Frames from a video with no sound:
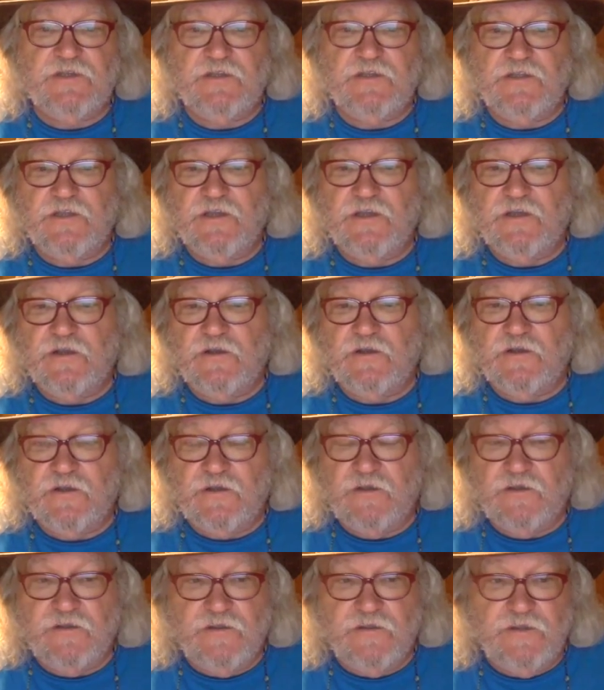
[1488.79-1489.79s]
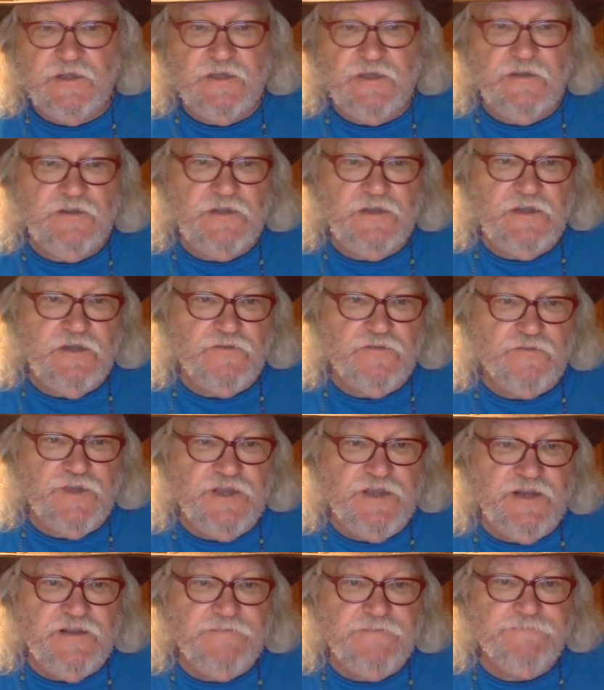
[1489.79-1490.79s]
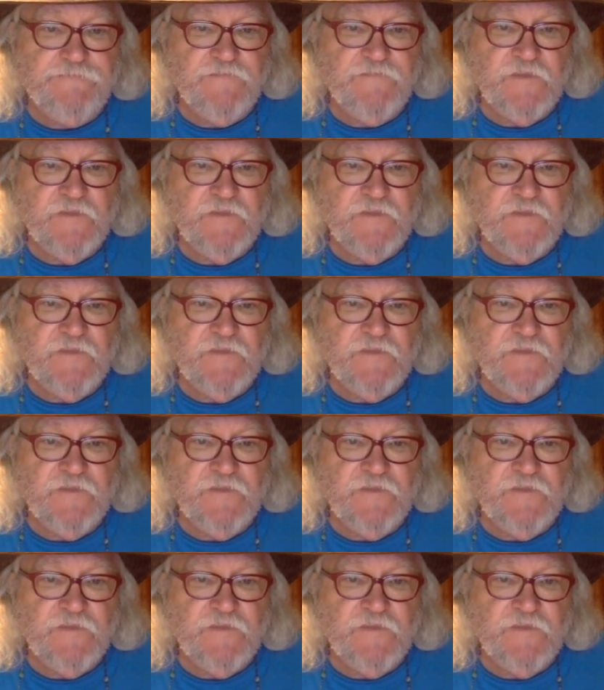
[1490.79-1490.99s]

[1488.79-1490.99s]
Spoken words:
in the arena.